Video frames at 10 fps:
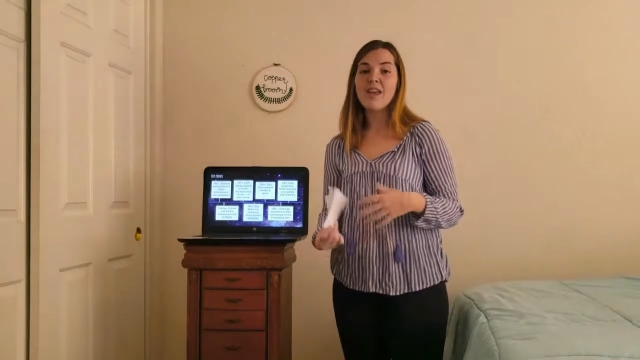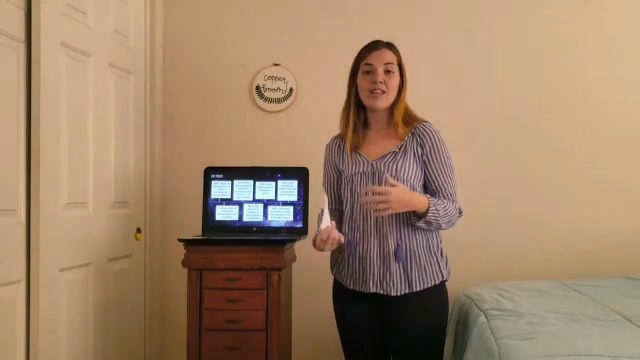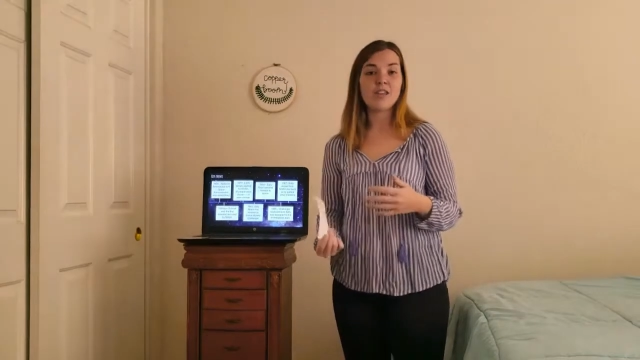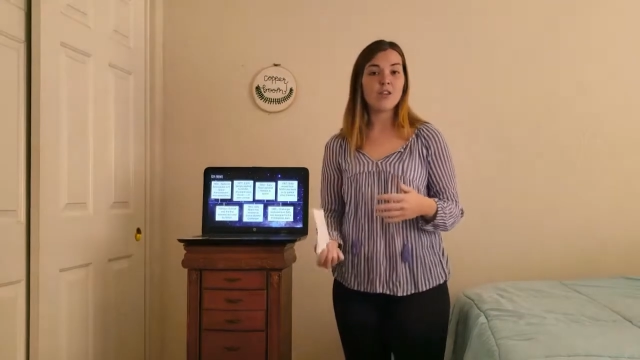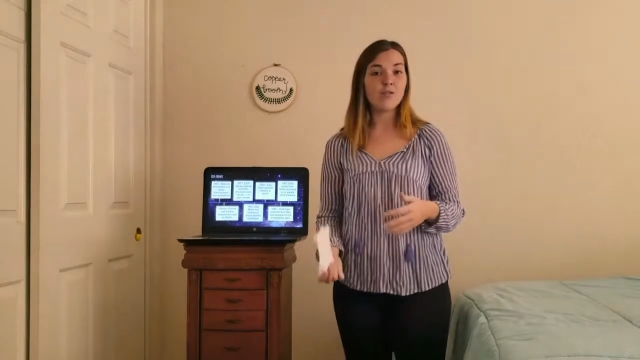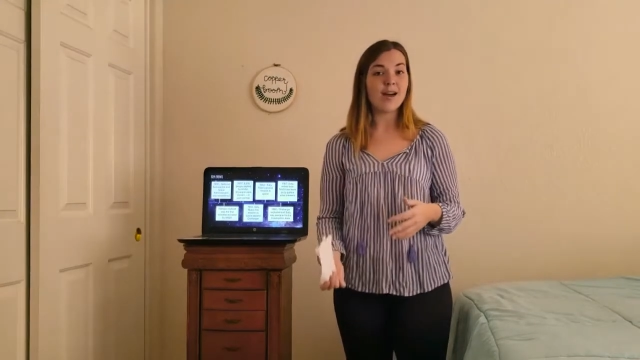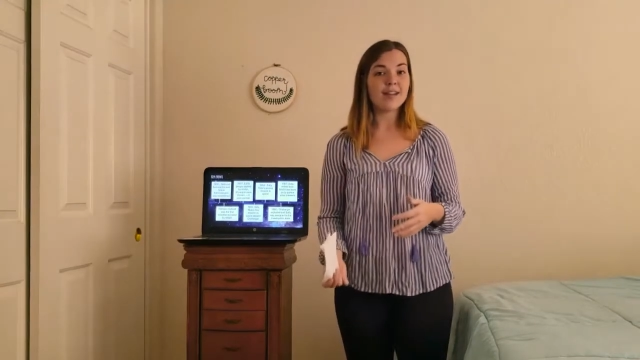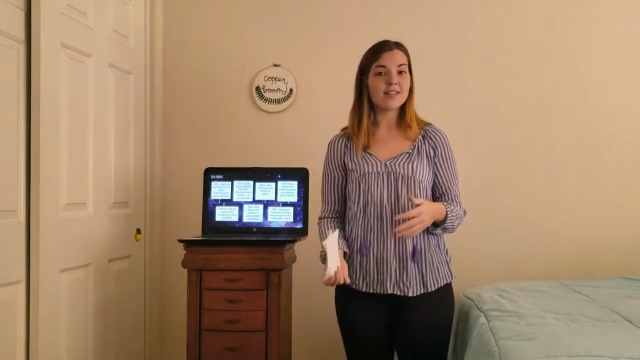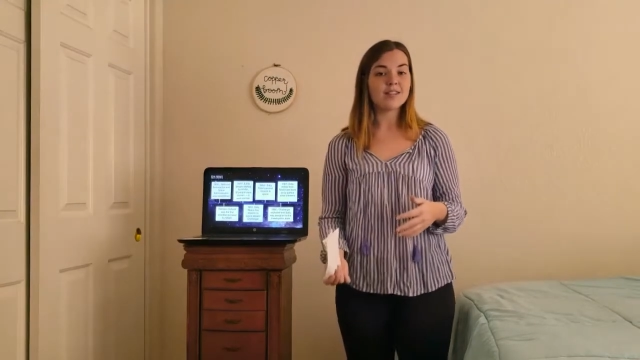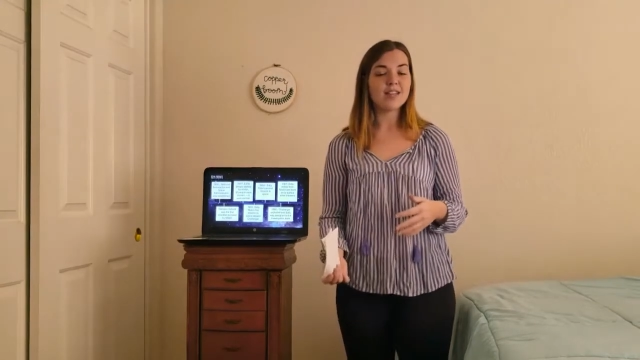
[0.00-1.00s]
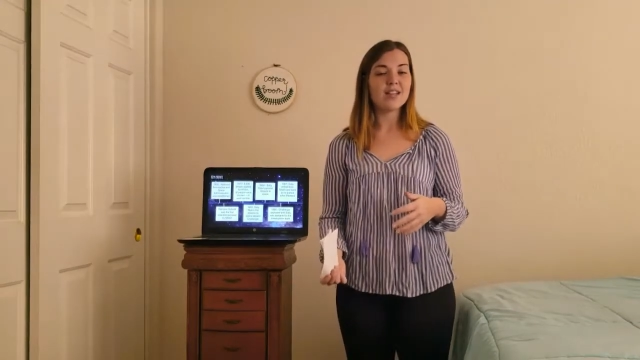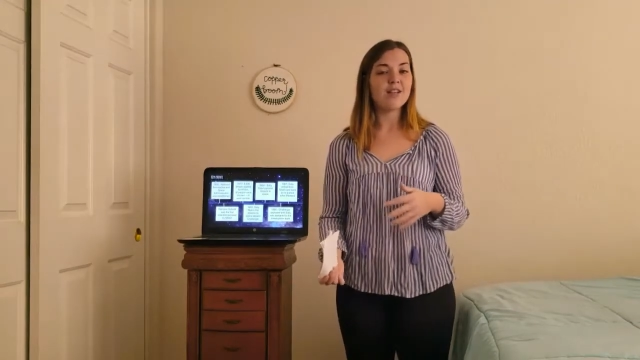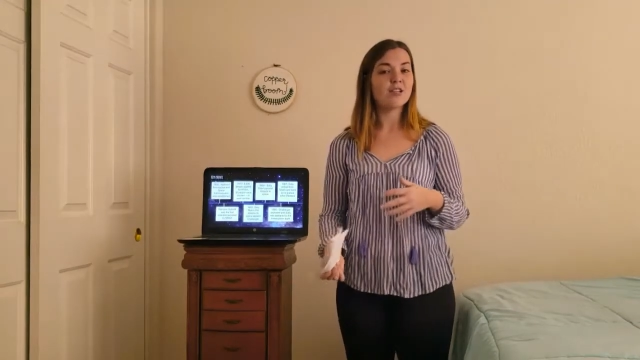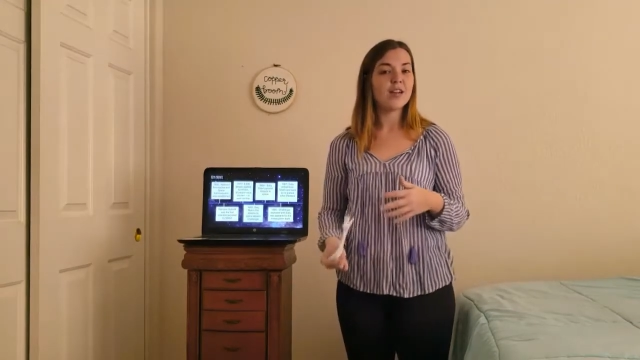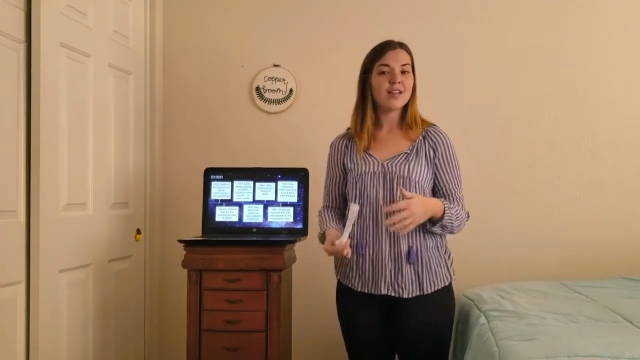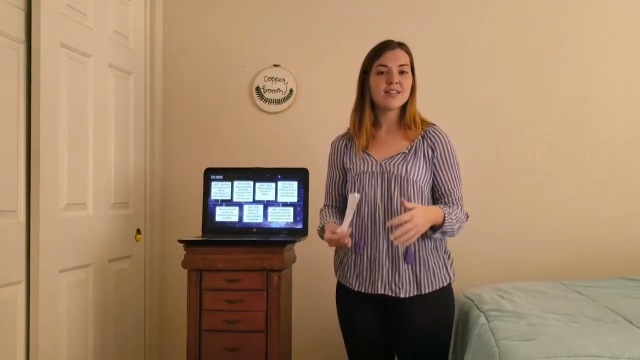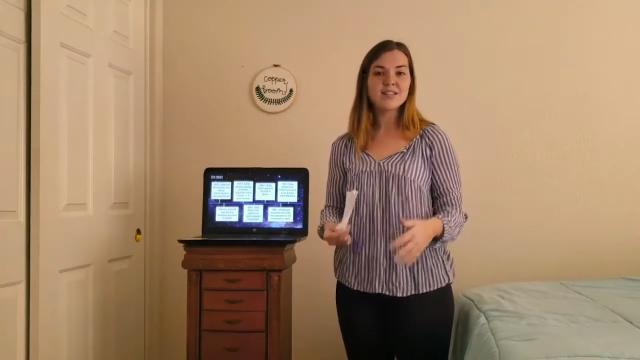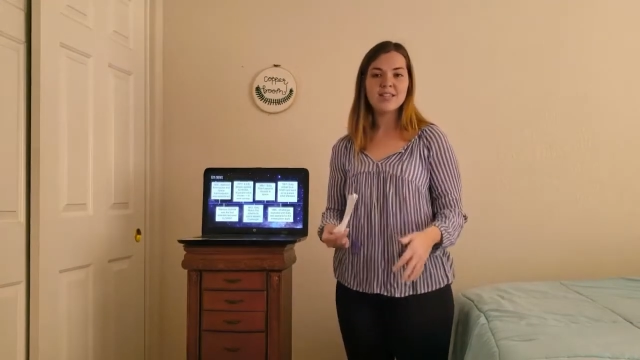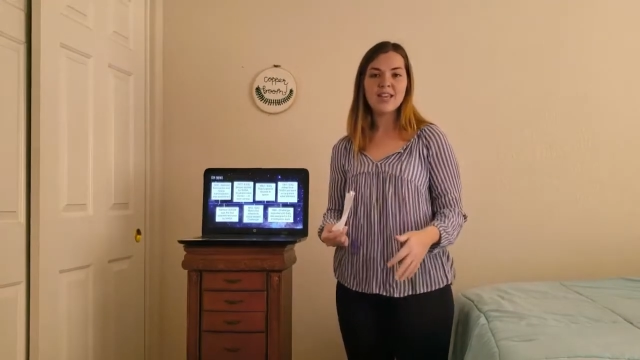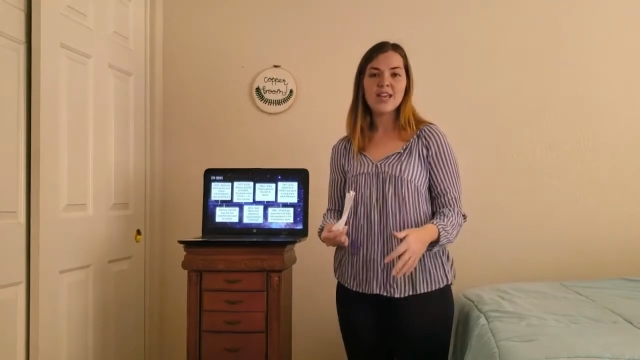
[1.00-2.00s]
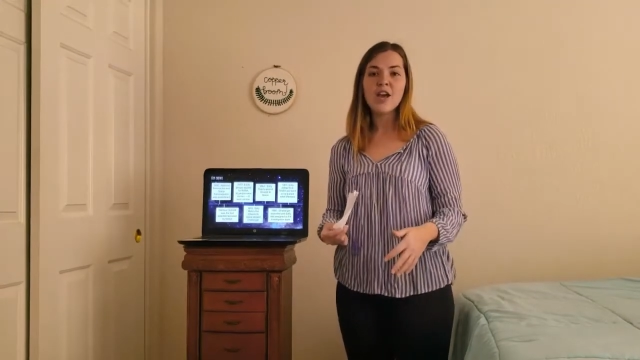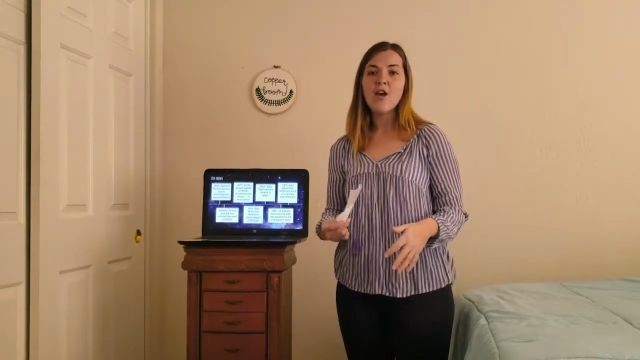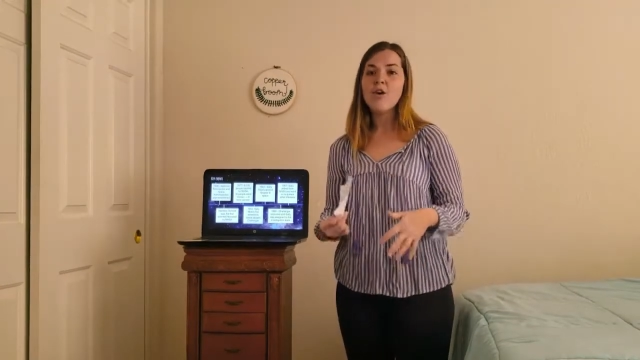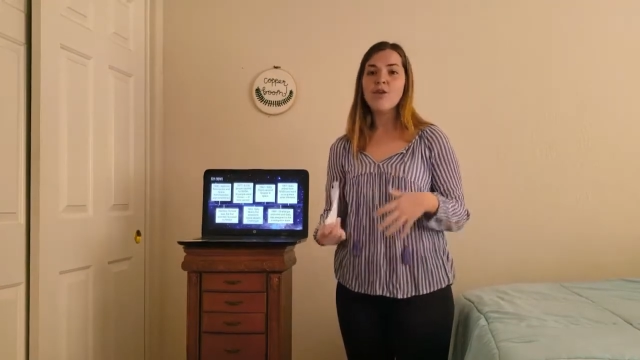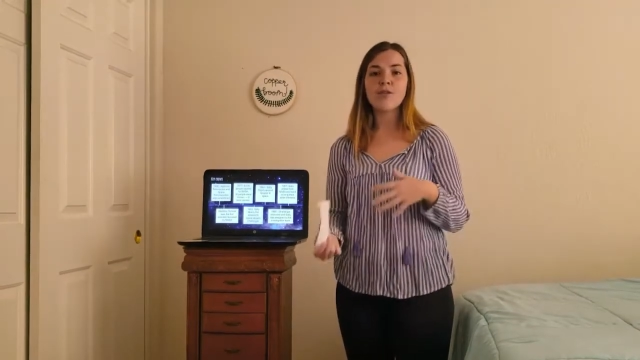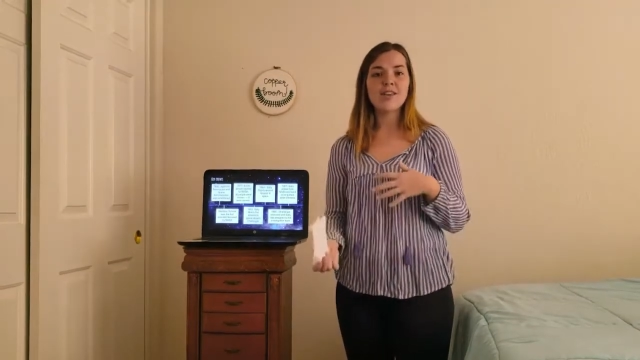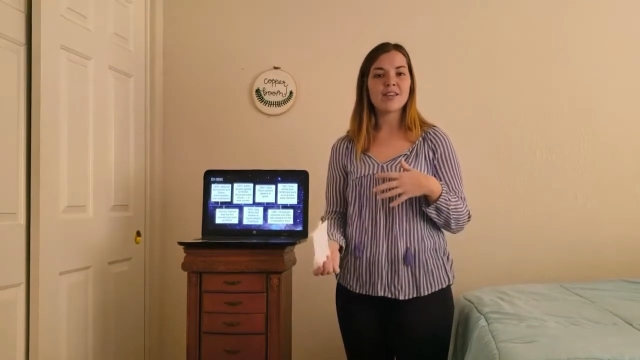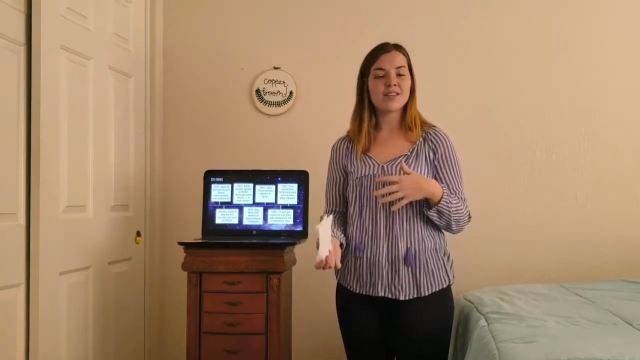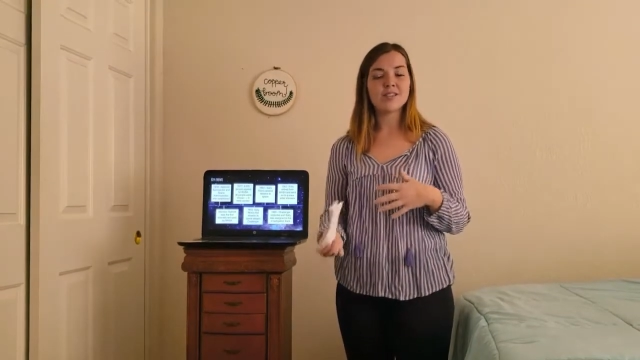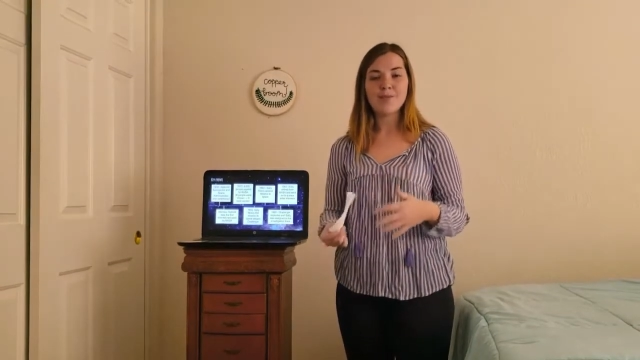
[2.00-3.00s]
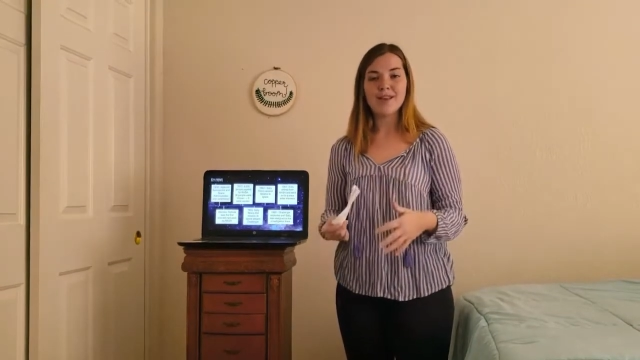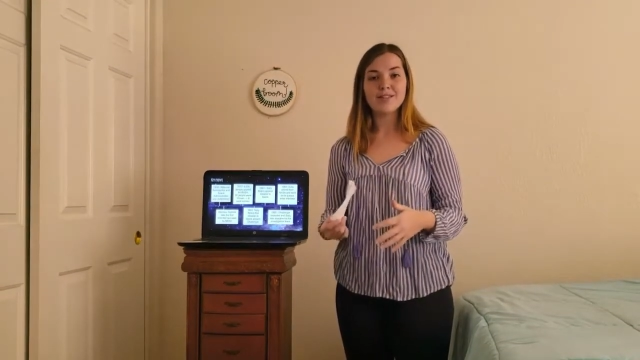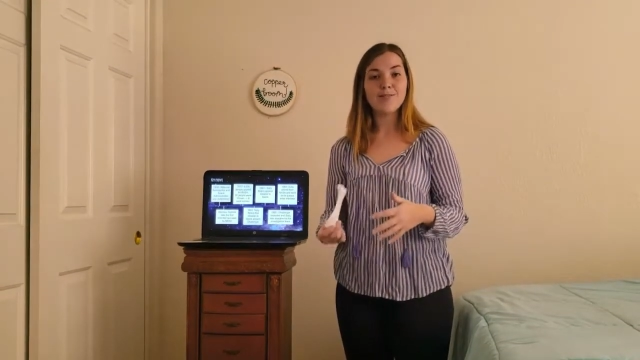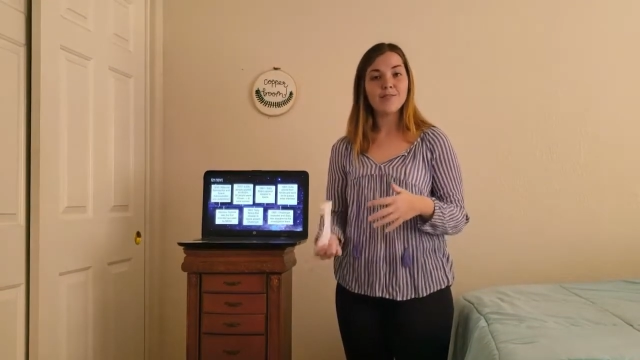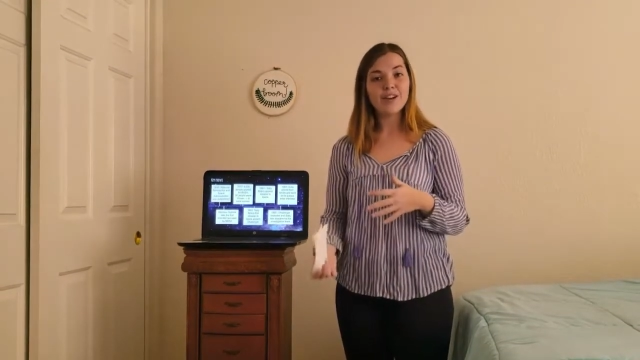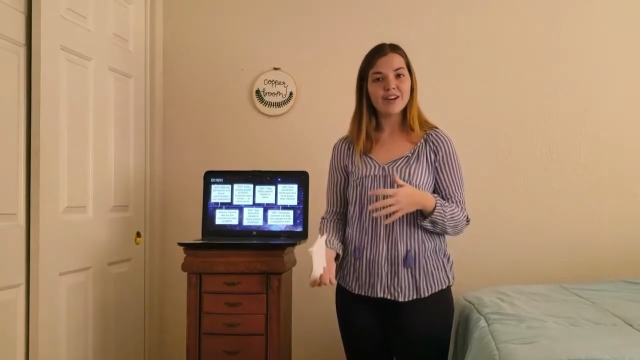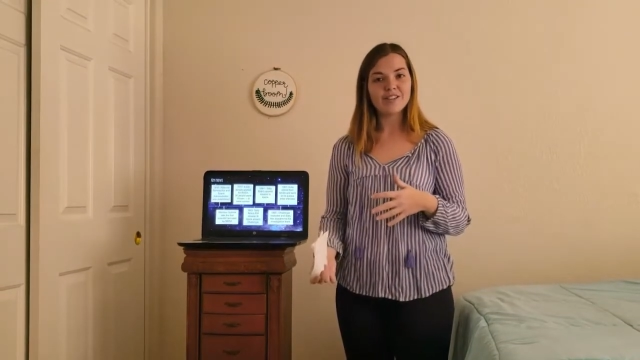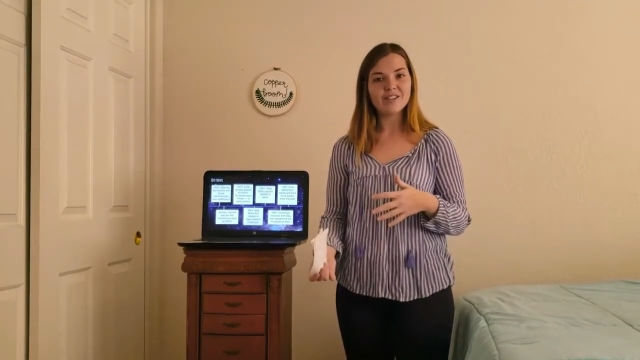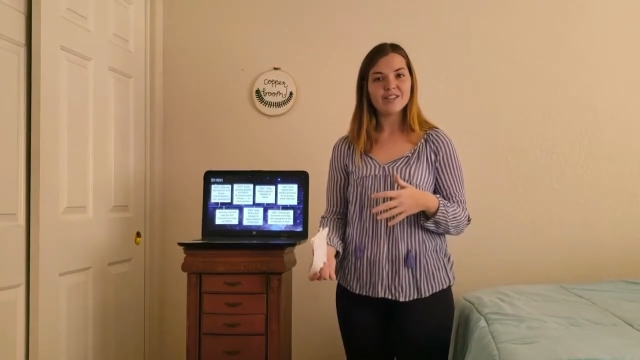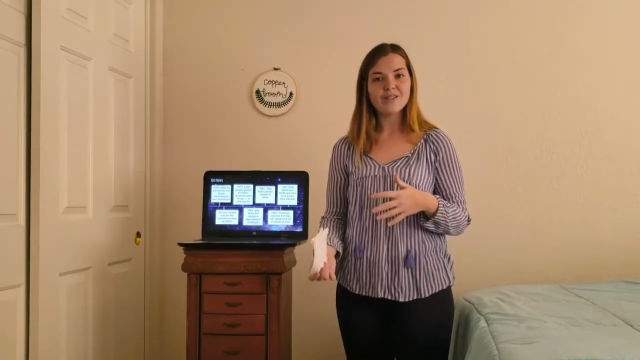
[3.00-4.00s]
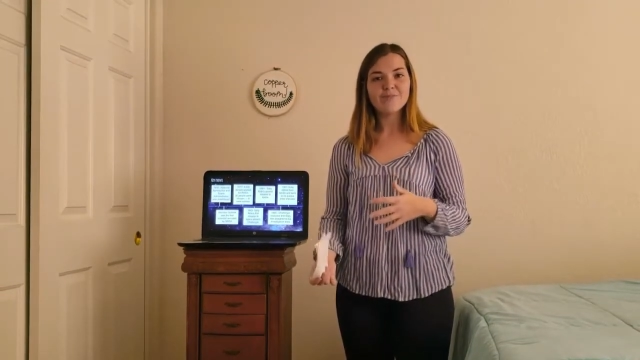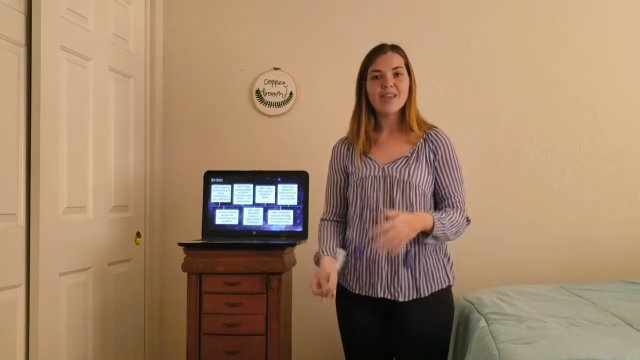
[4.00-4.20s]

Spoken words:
and the US. They were trying to see who could get to space first.